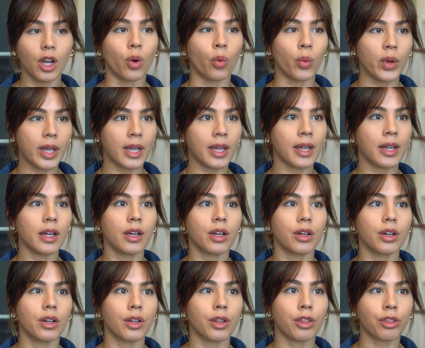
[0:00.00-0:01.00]
We
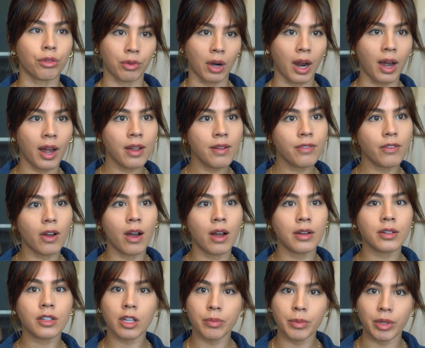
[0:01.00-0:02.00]
thrive
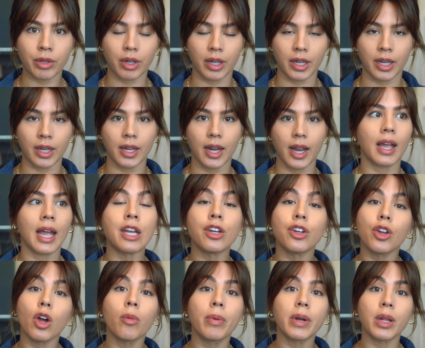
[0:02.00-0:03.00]
on community, and
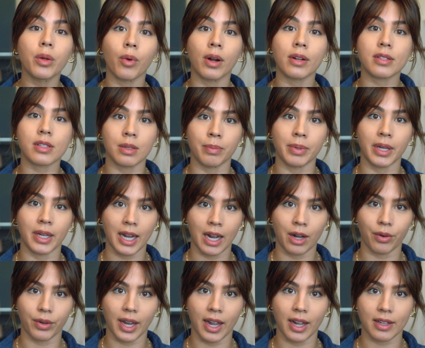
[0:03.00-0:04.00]
nobody wants to be an
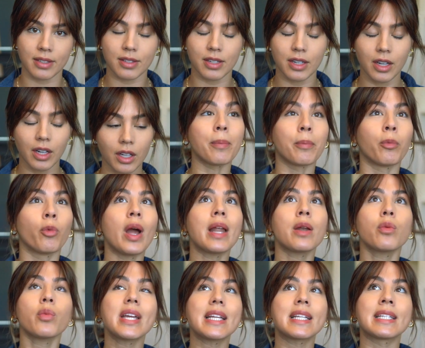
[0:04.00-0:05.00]
outcast.
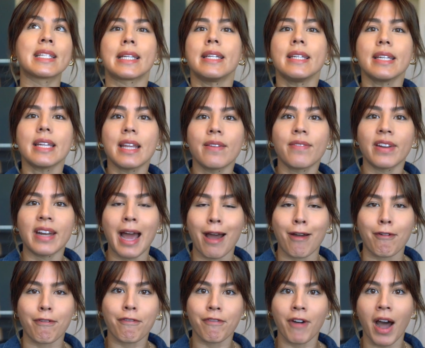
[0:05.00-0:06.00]
When we didn't even
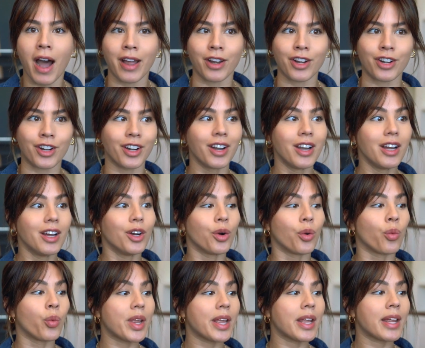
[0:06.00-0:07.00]
have fire,
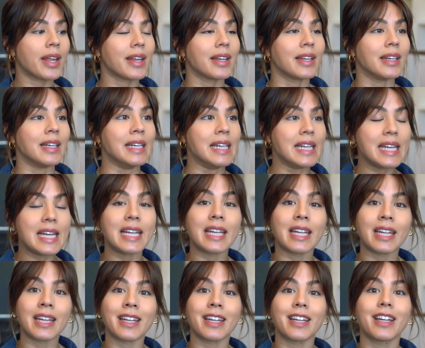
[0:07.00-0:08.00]
we
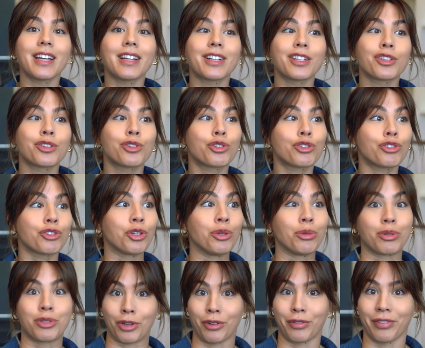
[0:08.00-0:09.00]
needed to
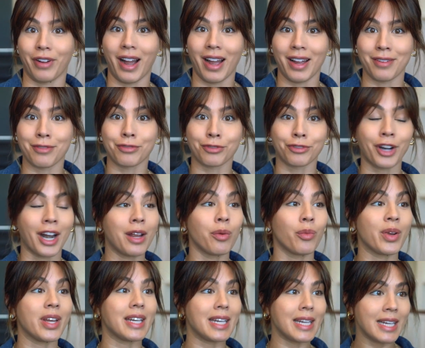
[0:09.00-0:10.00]
survive, right?
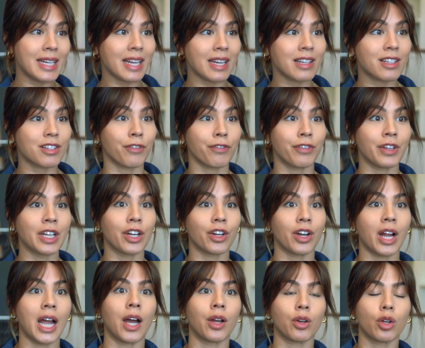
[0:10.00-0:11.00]
We needed to figure
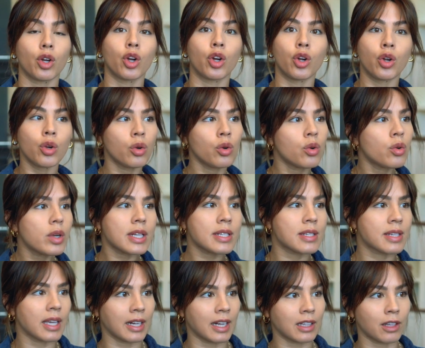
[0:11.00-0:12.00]
out who
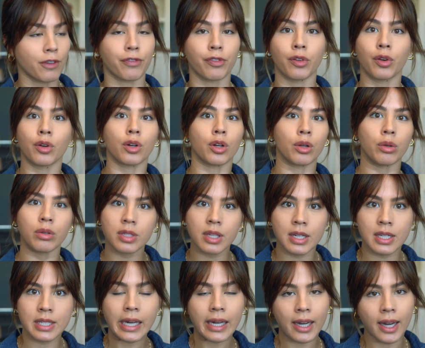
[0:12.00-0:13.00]
is gonna get the food, who is
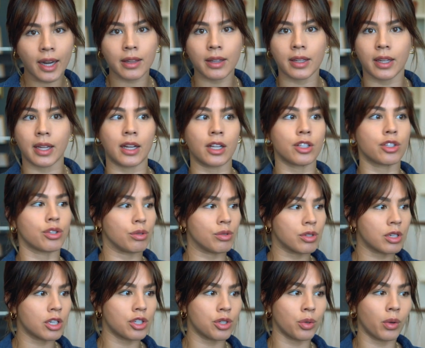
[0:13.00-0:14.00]
gonna take care of the kids,
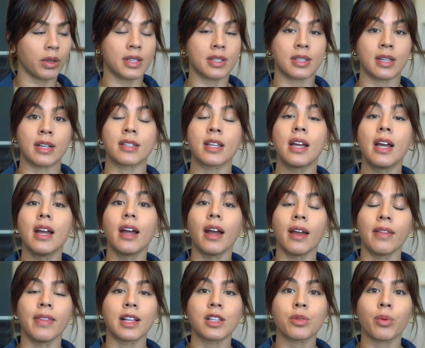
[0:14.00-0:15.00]
who's gonna do all these things,
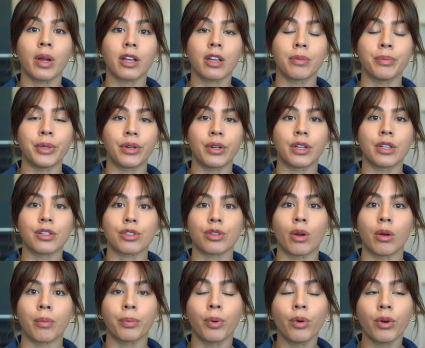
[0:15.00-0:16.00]
and that's why community is
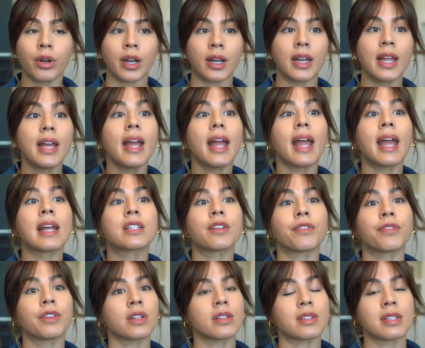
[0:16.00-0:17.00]
so important, and to
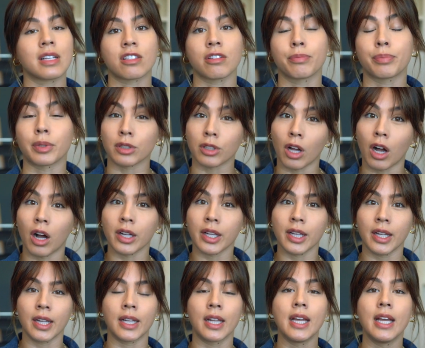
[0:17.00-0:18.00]
feel a sense of
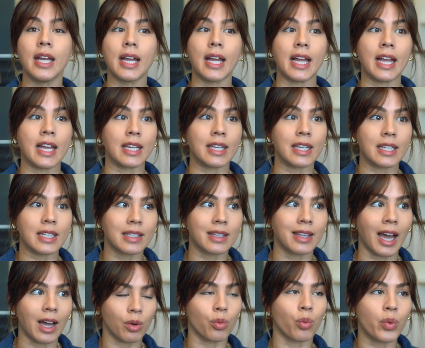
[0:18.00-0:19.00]
belonging, and
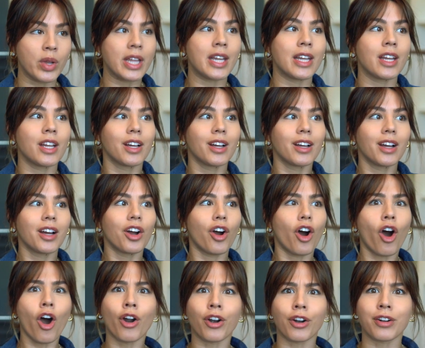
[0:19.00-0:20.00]
that we
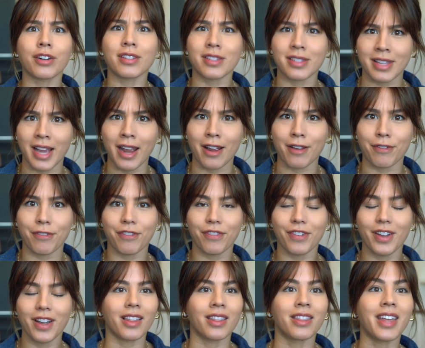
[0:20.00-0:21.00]
are safe.
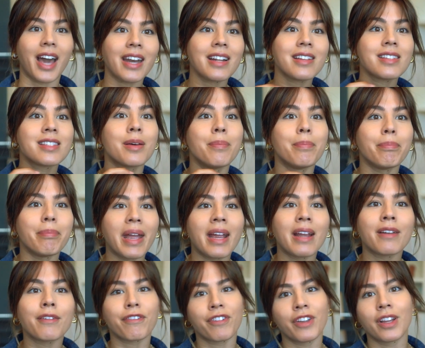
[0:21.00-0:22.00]
That is the
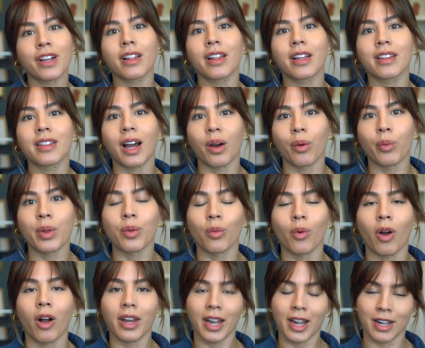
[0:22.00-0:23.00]
main feeling that we
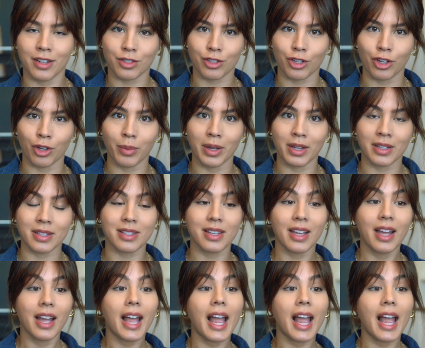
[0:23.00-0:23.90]
want as humans.